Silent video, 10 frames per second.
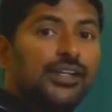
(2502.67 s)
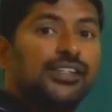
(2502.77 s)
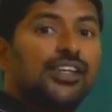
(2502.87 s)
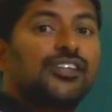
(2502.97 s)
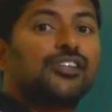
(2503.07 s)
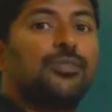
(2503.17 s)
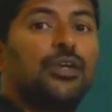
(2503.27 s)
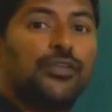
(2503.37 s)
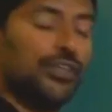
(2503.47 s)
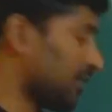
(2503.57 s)
Just
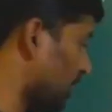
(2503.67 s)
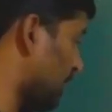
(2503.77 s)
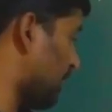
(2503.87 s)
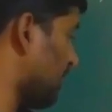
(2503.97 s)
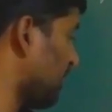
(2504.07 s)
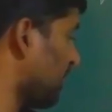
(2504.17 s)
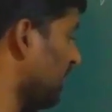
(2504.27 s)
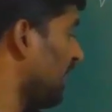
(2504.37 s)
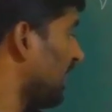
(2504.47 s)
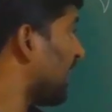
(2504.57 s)
below 600.
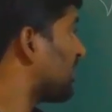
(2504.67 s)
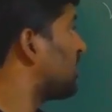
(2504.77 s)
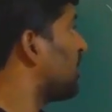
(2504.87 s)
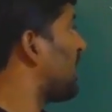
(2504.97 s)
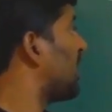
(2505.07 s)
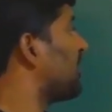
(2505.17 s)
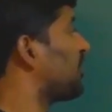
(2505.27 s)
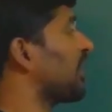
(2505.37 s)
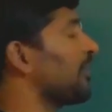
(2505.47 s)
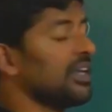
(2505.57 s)
Since xc value is
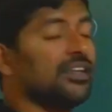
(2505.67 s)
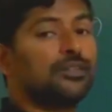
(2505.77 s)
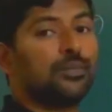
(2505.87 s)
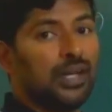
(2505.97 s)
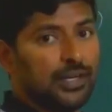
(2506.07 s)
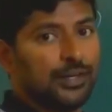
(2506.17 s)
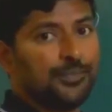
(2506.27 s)
very, very small.